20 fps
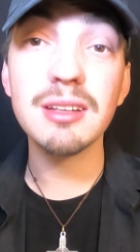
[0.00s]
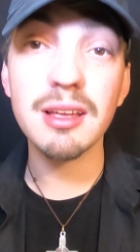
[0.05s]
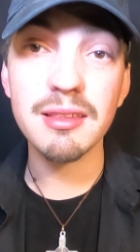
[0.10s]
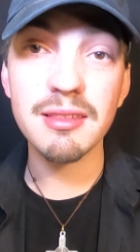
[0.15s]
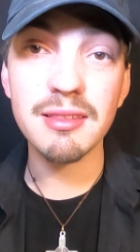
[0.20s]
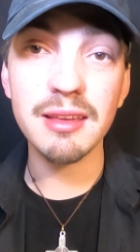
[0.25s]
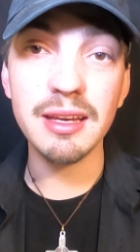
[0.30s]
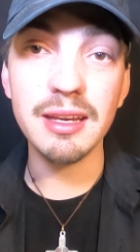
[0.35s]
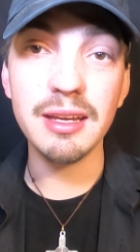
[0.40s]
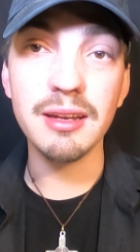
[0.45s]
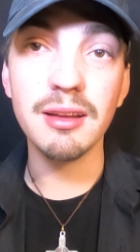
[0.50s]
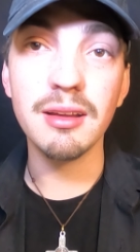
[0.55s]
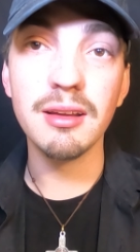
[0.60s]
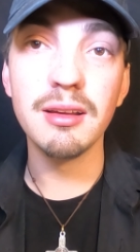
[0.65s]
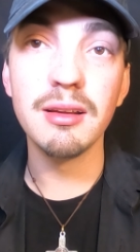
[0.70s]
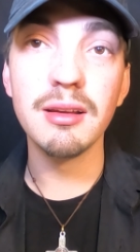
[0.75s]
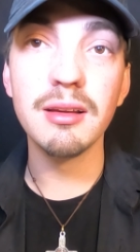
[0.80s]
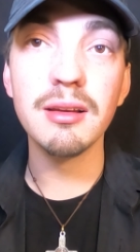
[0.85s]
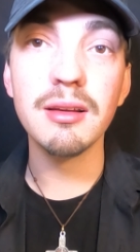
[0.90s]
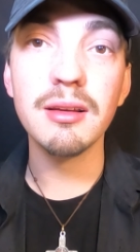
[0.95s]
scene
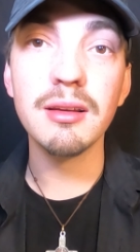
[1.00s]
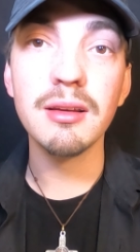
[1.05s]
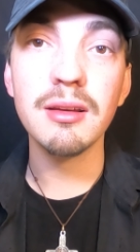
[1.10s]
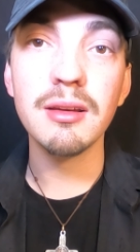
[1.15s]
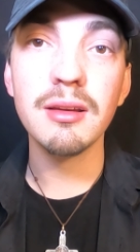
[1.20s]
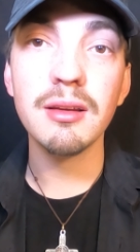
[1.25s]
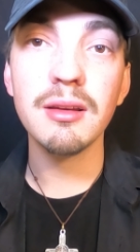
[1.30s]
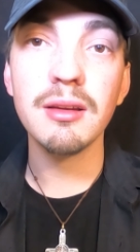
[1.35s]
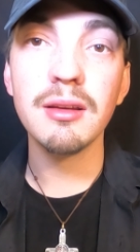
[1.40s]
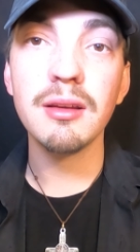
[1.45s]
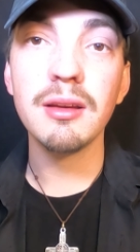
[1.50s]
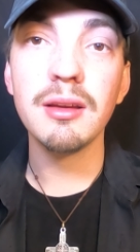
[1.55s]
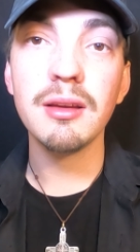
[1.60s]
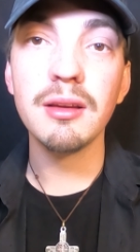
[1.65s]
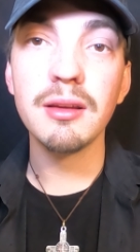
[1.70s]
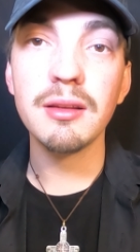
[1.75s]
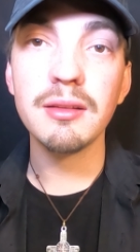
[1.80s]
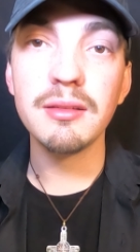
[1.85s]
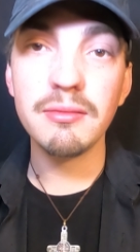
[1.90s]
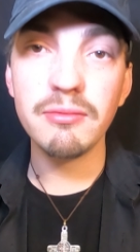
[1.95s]

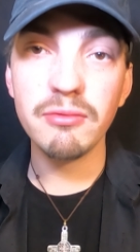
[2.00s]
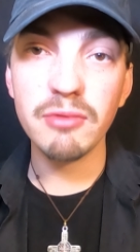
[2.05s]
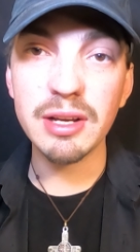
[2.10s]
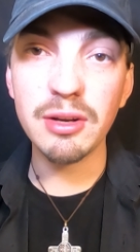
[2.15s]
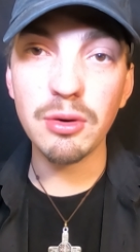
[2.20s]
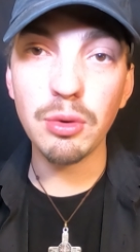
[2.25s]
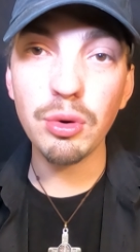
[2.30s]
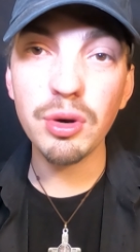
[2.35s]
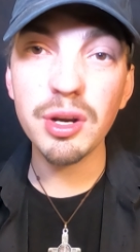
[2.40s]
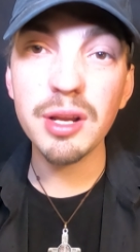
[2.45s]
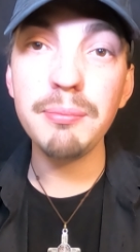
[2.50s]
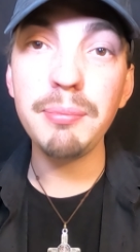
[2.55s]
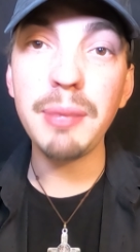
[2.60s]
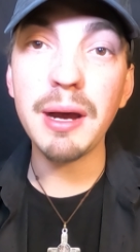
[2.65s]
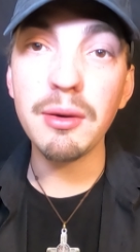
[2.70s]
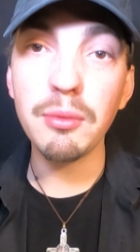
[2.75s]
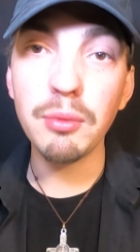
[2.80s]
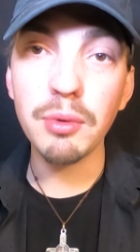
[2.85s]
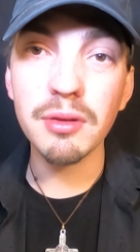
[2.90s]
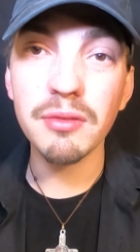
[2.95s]
recorded
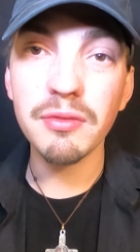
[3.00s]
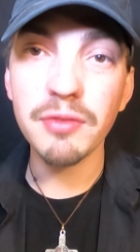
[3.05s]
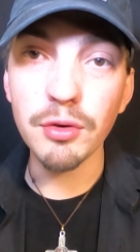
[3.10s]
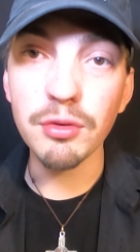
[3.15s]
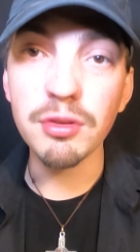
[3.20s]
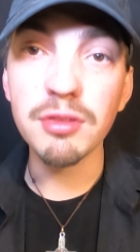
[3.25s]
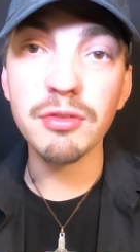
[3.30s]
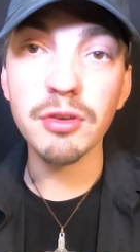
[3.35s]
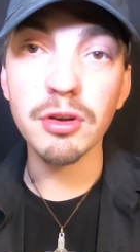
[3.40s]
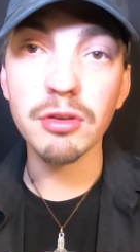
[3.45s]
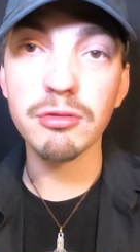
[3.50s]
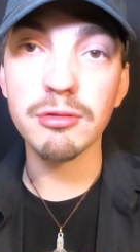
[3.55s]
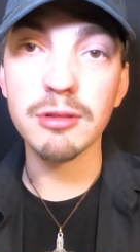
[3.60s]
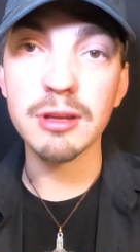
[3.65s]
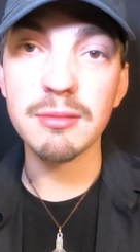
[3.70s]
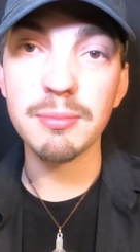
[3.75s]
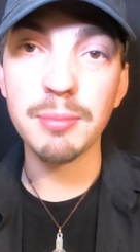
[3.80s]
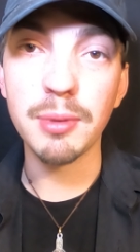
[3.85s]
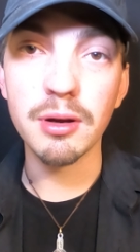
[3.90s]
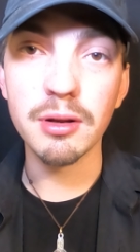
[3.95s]
by one of those first
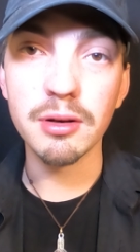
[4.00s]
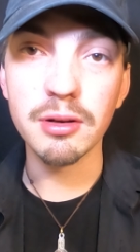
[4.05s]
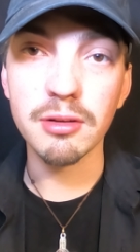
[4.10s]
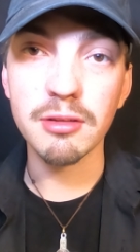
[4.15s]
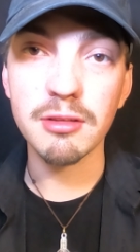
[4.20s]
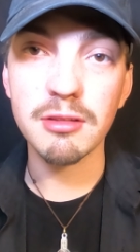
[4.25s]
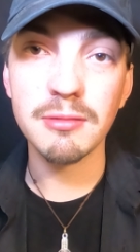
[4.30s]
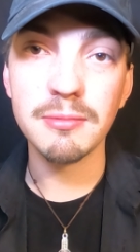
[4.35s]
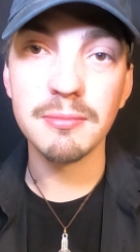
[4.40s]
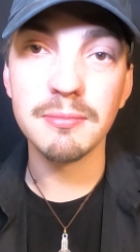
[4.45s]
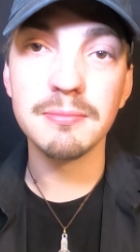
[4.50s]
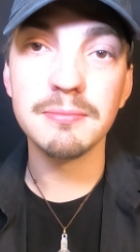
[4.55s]
responders.